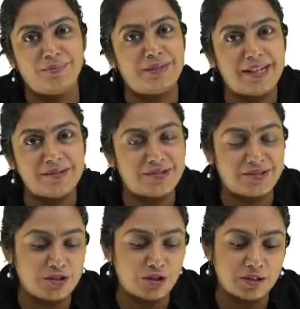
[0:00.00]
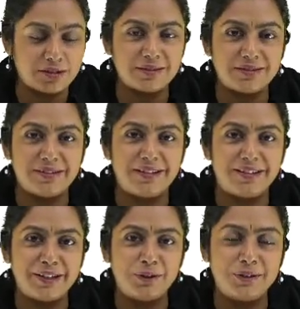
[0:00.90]
That's not a,
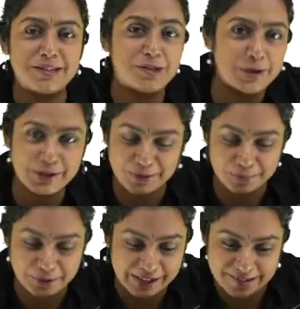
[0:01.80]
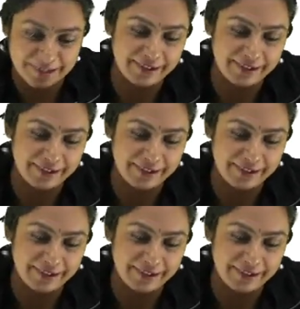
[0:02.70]
uh, you know, that's not a surprise.